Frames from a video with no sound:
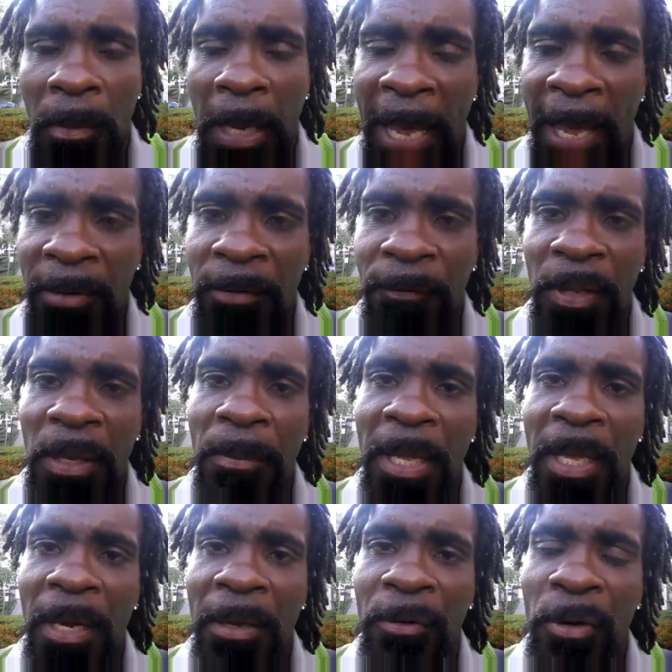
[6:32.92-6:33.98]
actively
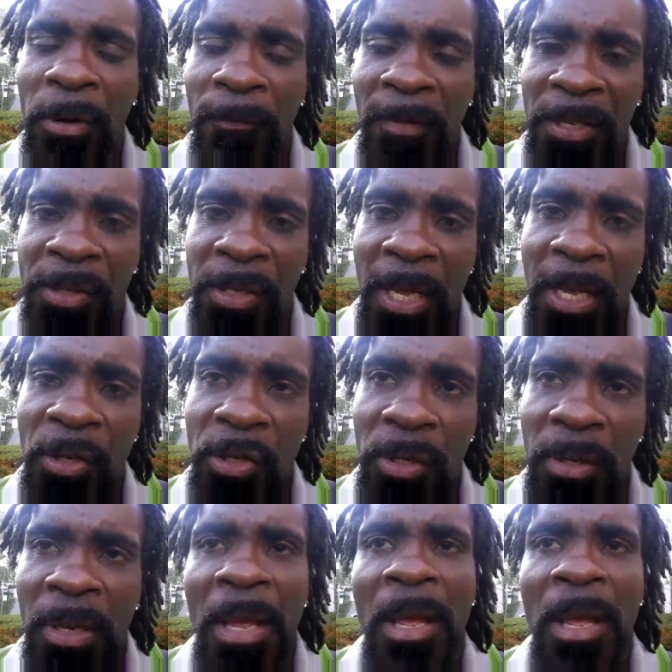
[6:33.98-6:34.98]
being under investigation.